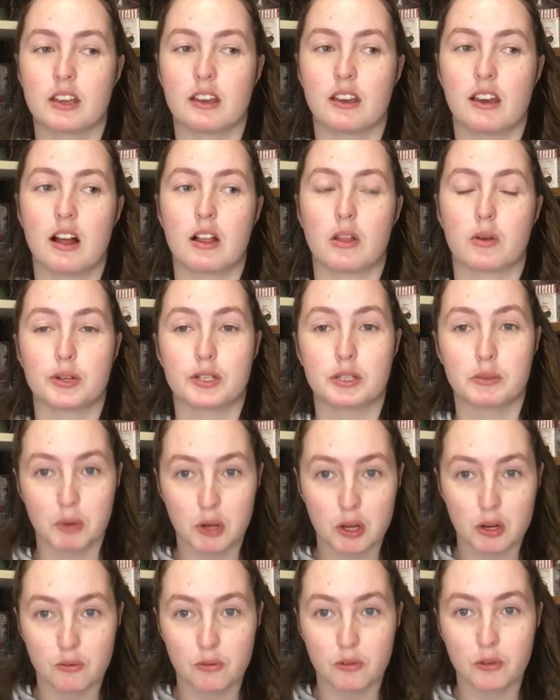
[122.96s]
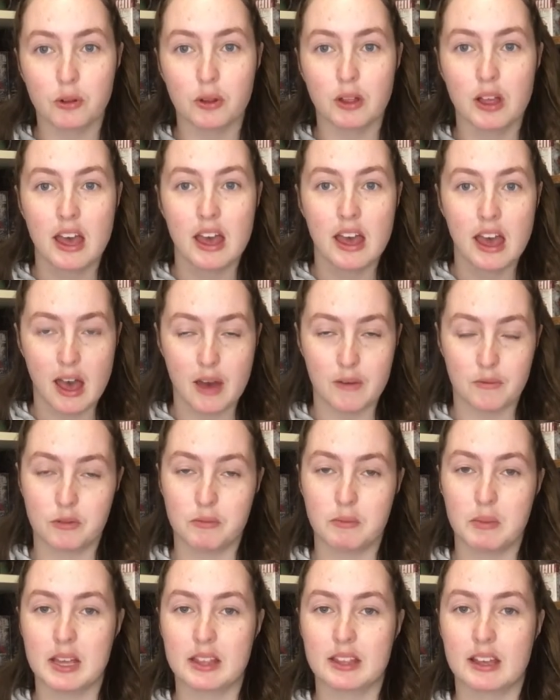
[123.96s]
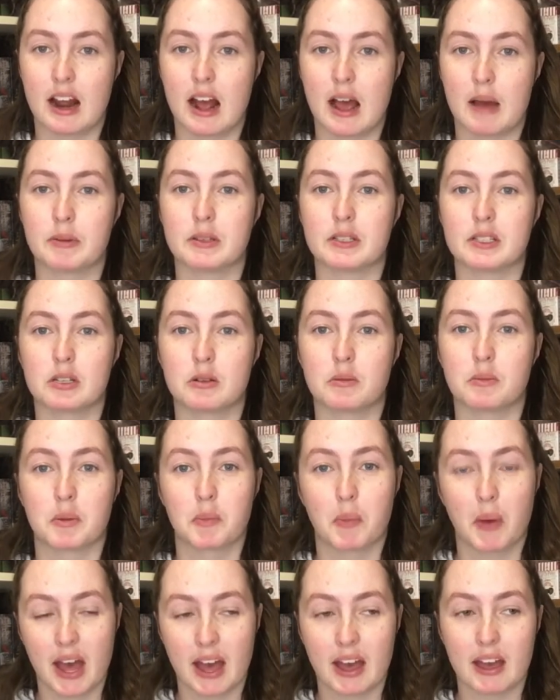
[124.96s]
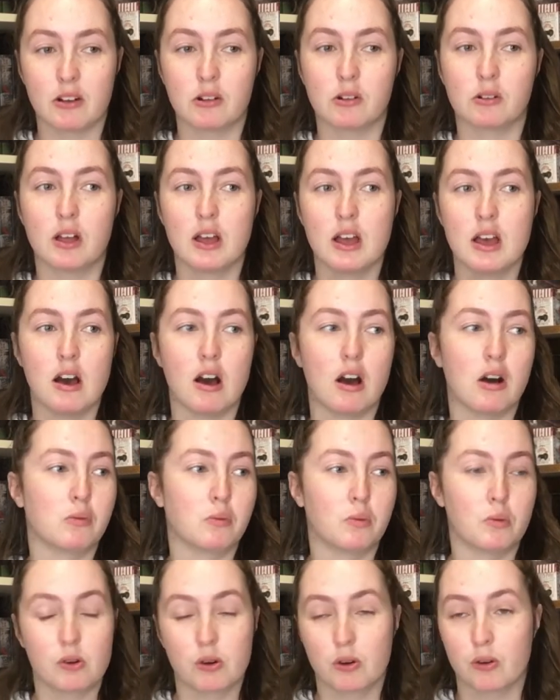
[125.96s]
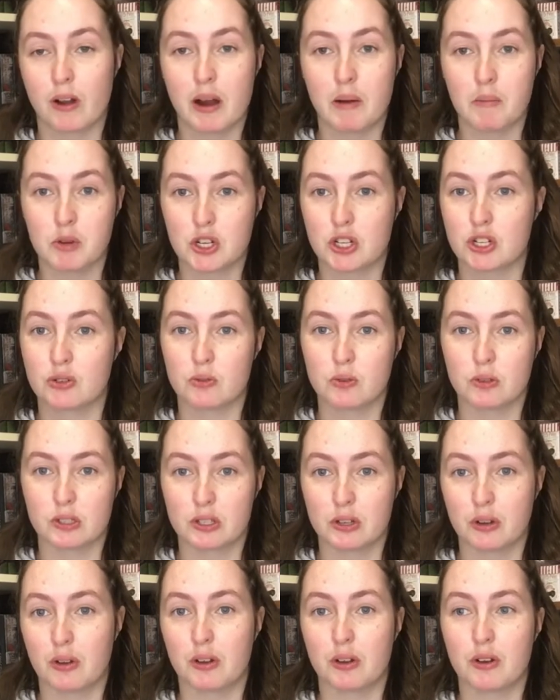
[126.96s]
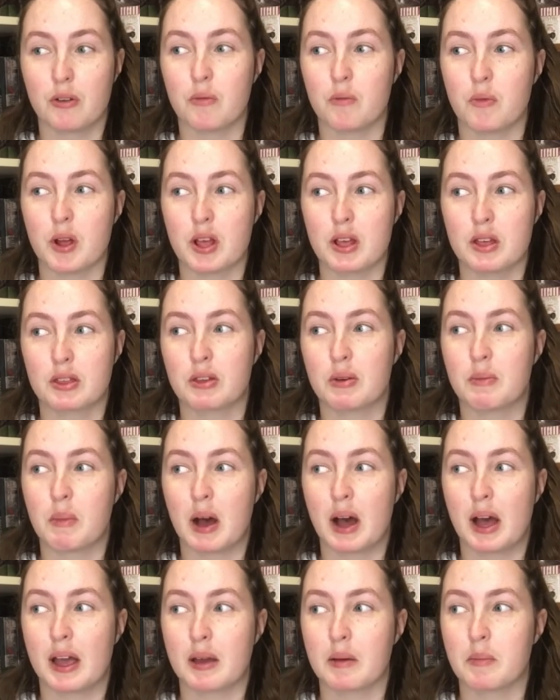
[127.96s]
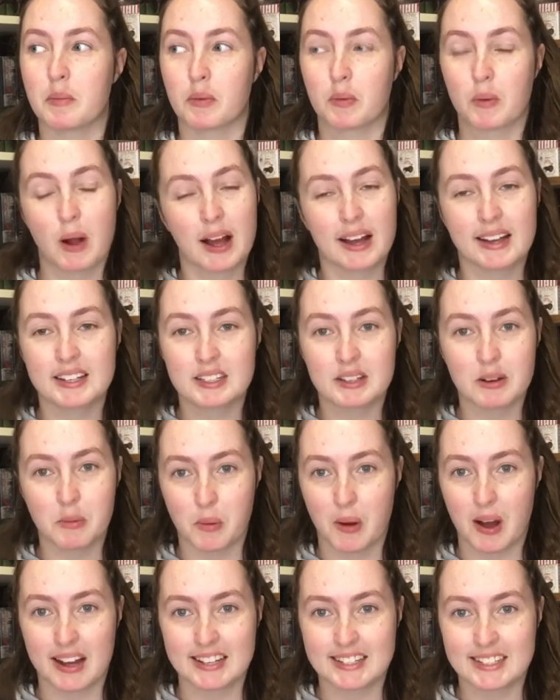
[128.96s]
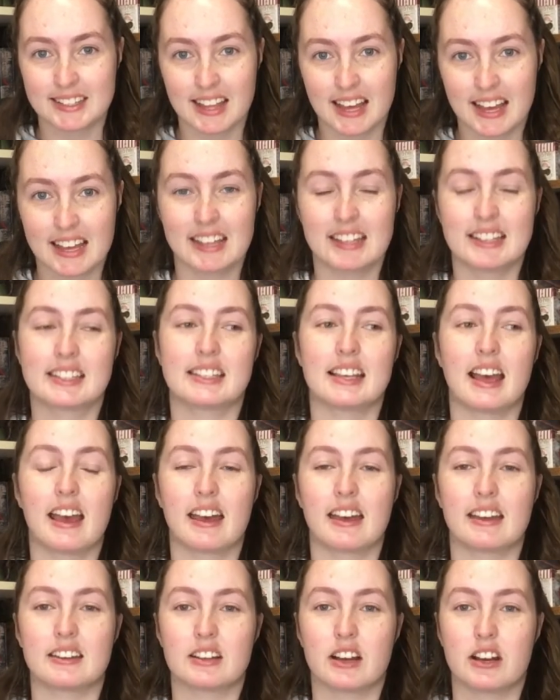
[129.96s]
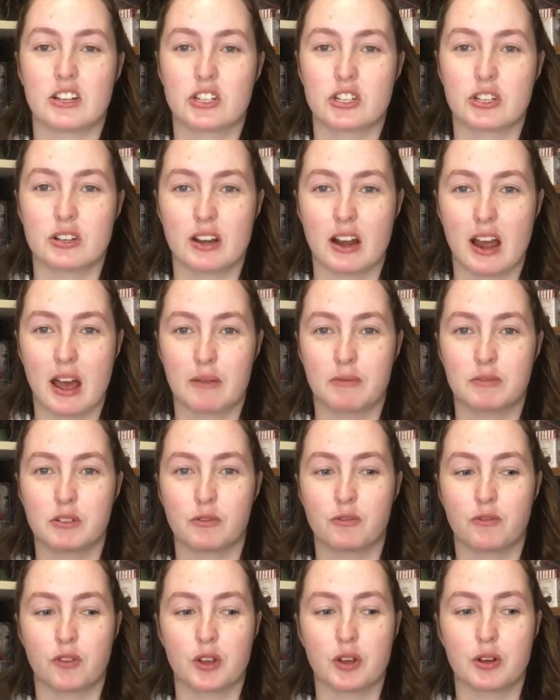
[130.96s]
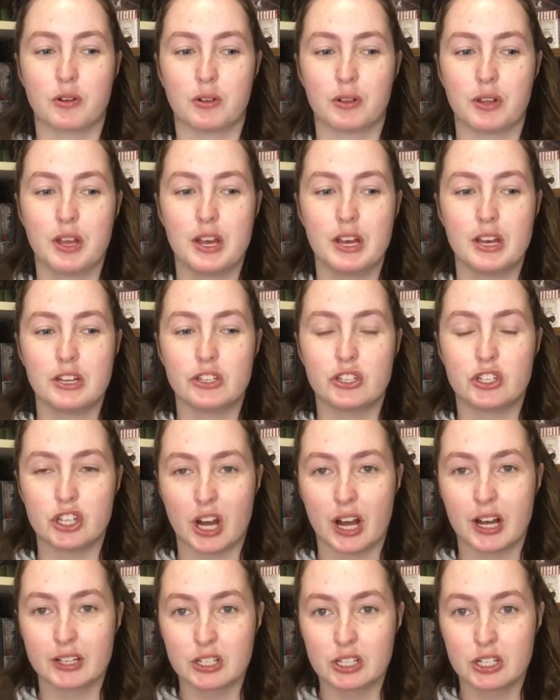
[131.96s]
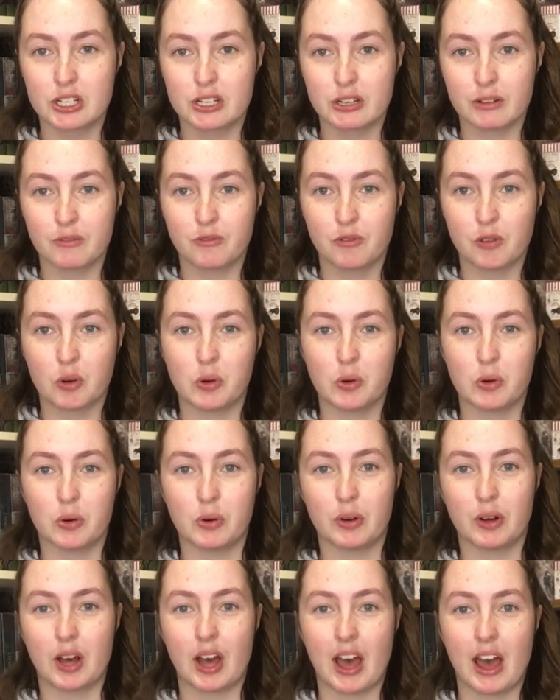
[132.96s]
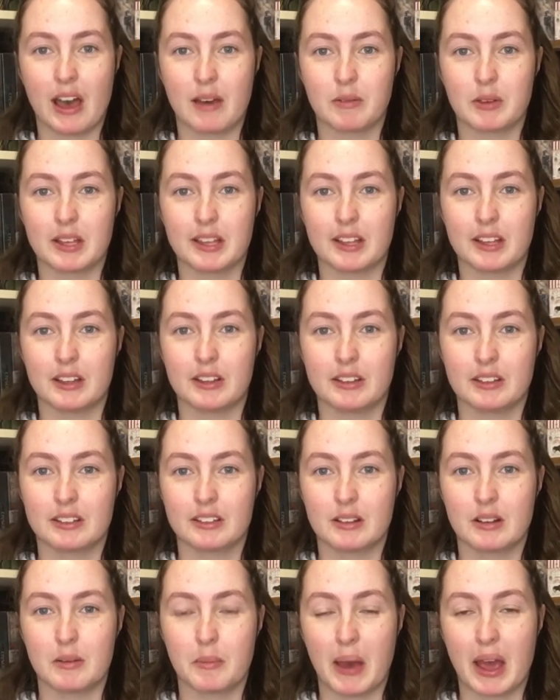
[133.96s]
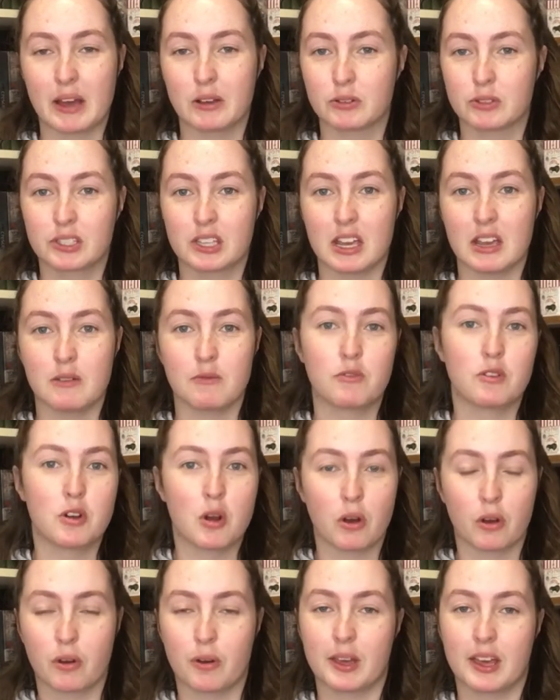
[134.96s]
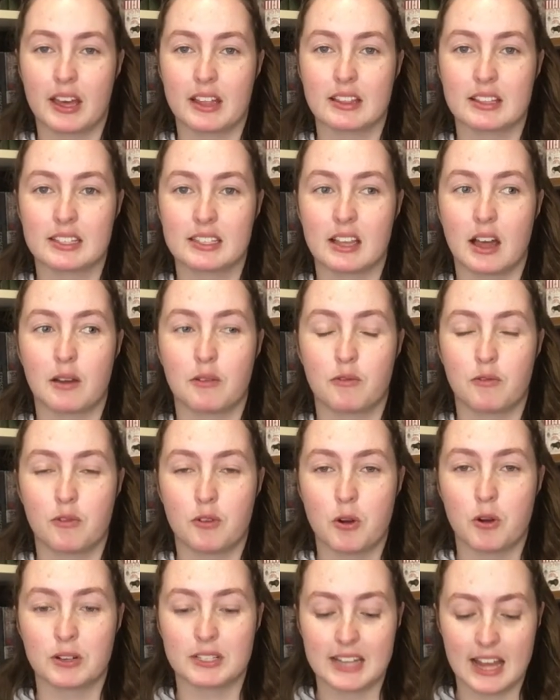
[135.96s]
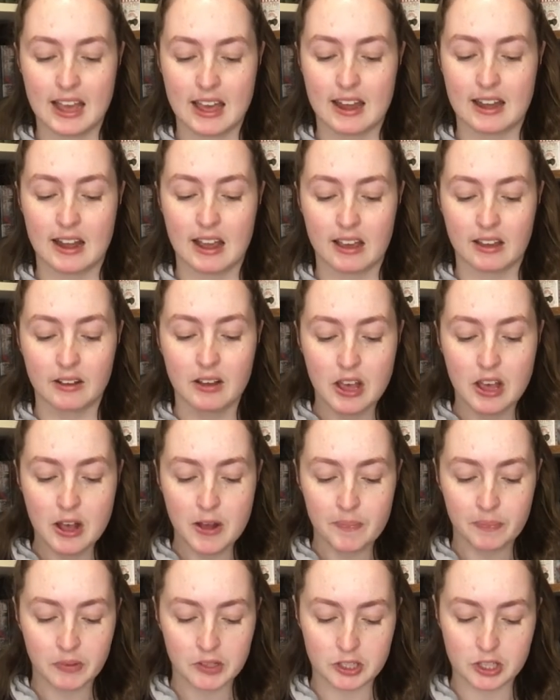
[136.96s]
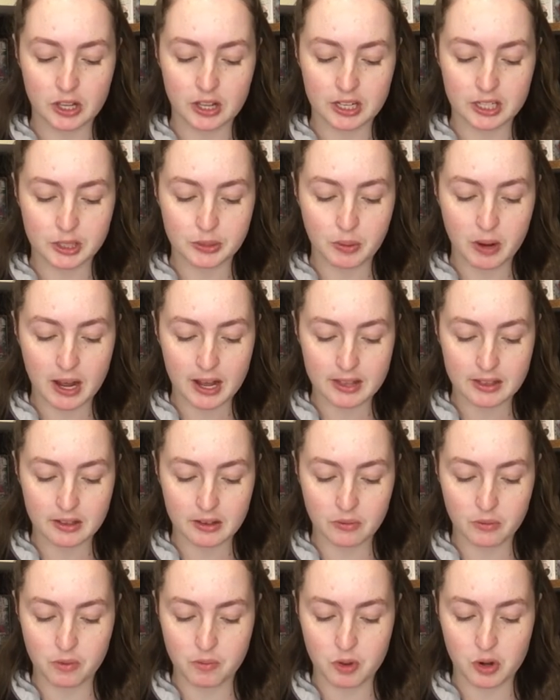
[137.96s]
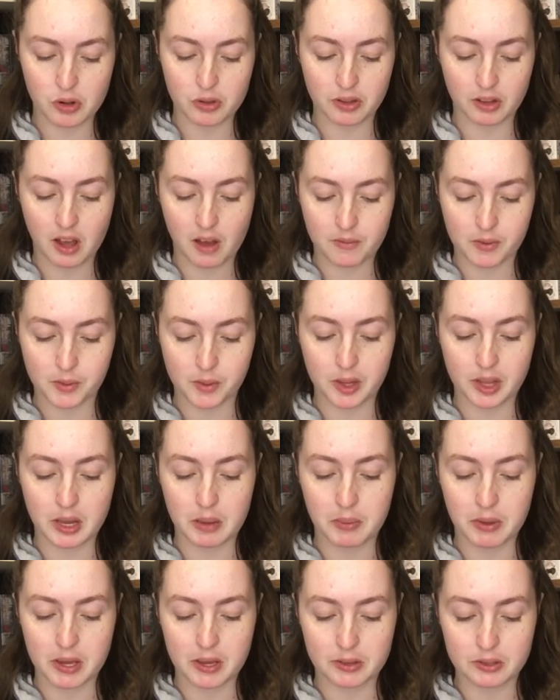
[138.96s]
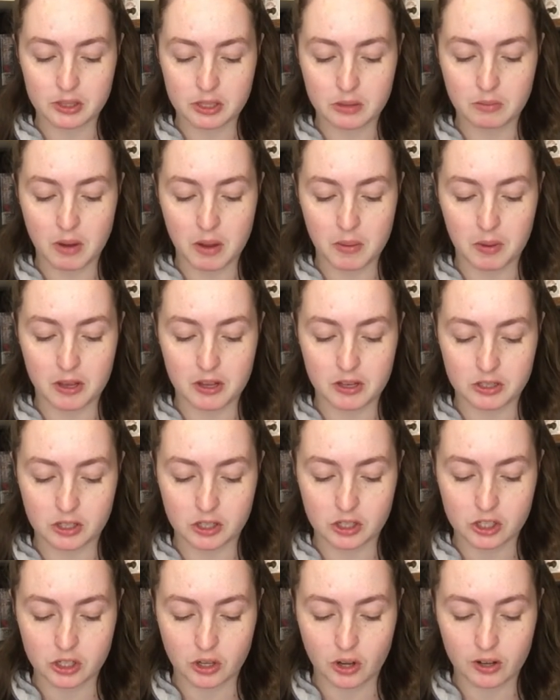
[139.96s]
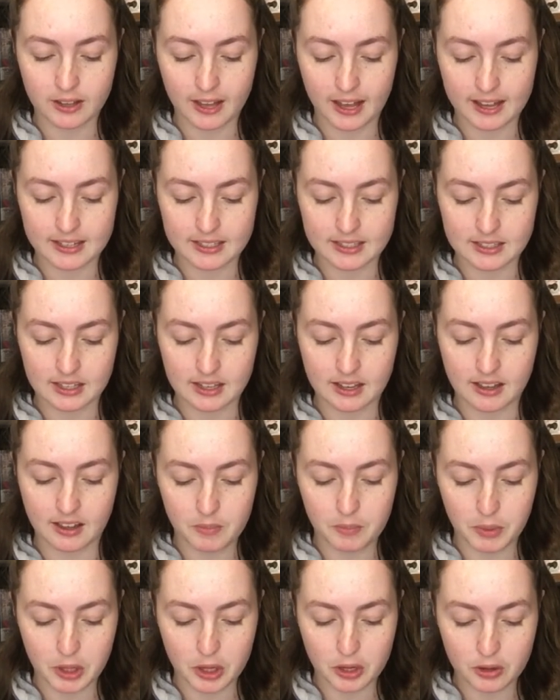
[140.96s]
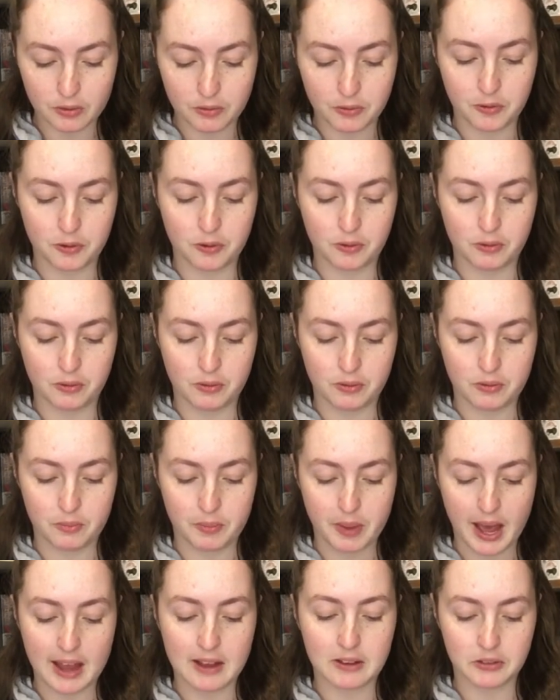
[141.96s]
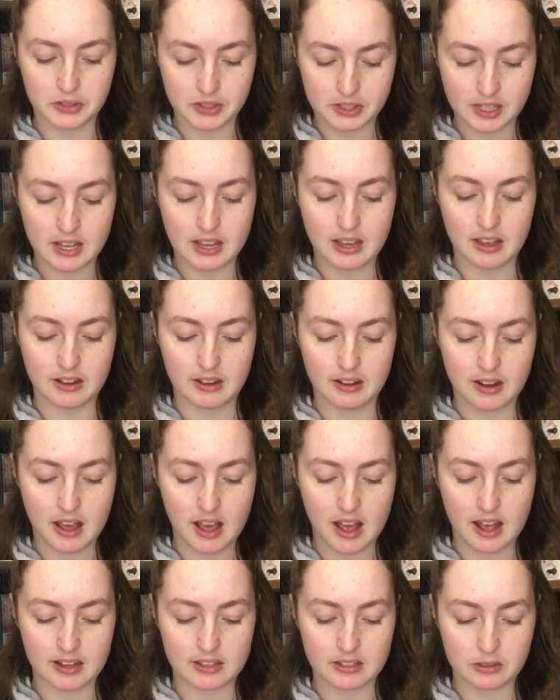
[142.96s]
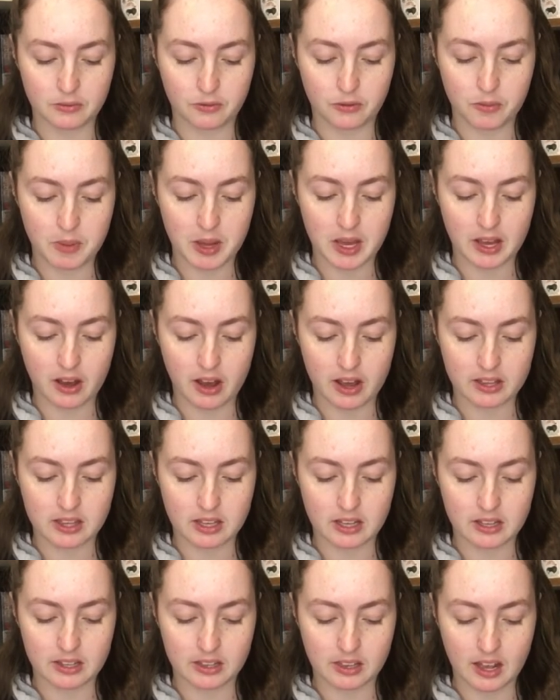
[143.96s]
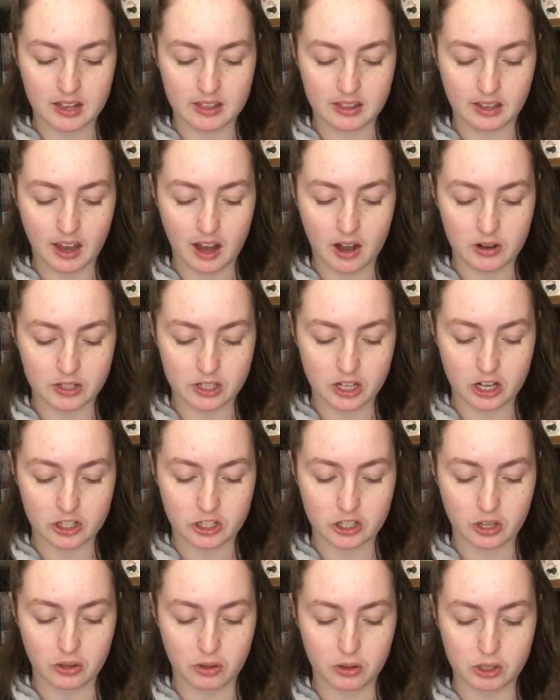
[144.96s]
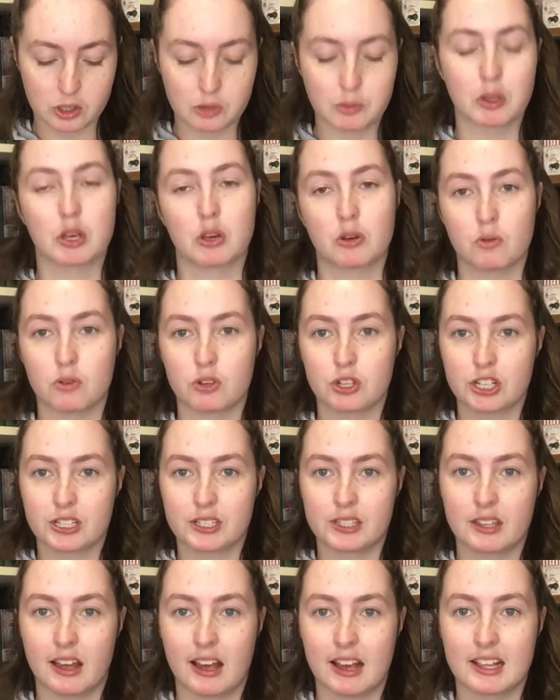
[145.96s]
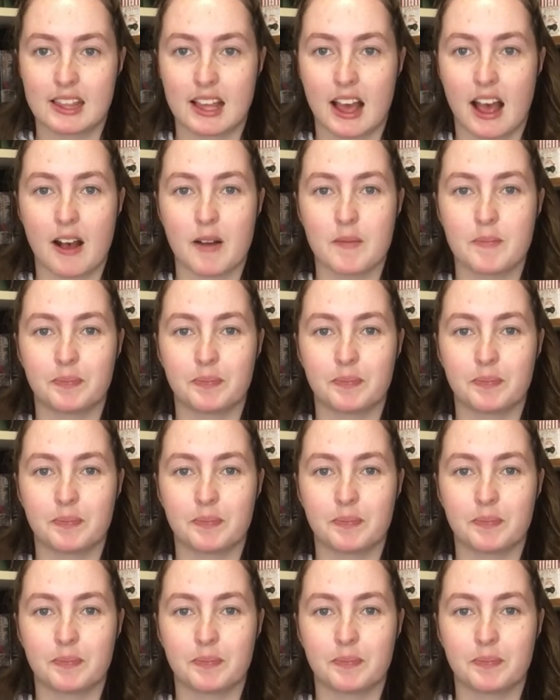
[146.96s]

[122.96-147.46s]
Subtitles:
color is beautiful. And for me, that happens to be pale. I'll walk around with shorts on with my bright white legs, and I shouldn't have to feel judged for having pale skin, for not going out in the sun, for not tanning. So that's why the woman on the cover really appeals to me, because it's showcasing beautiful pale skin. And for me, I think that the character actually looks really gorgeous like that.